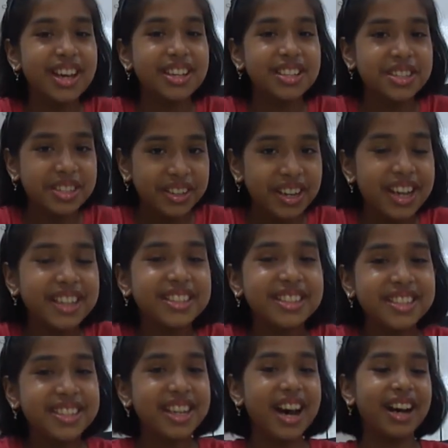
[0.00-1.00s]
So
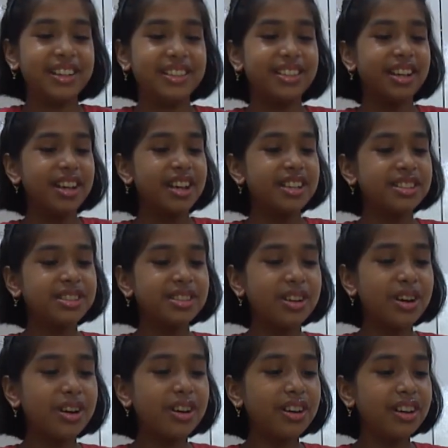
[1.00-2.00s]
let's start. So
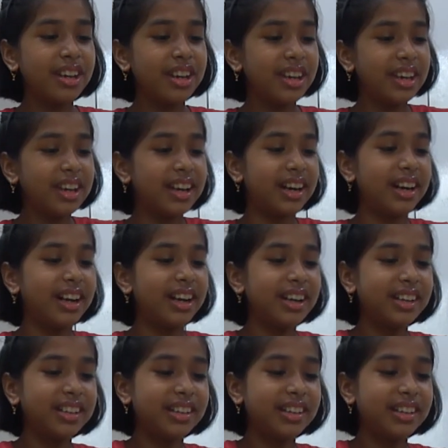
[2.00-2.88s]
here